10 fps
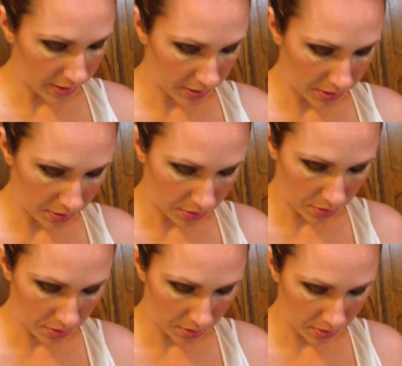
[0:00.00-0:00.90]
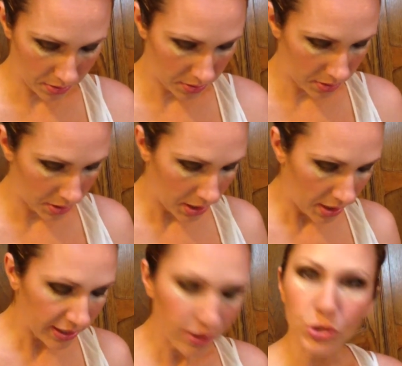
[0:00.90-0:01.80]
and
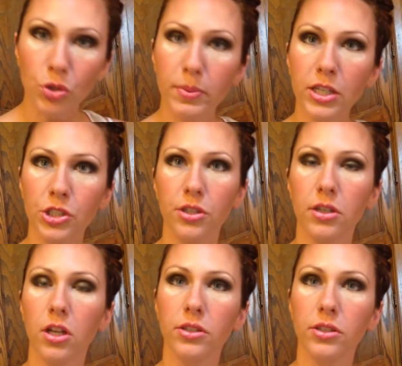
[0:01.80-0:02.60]
I think I'll do a mixture.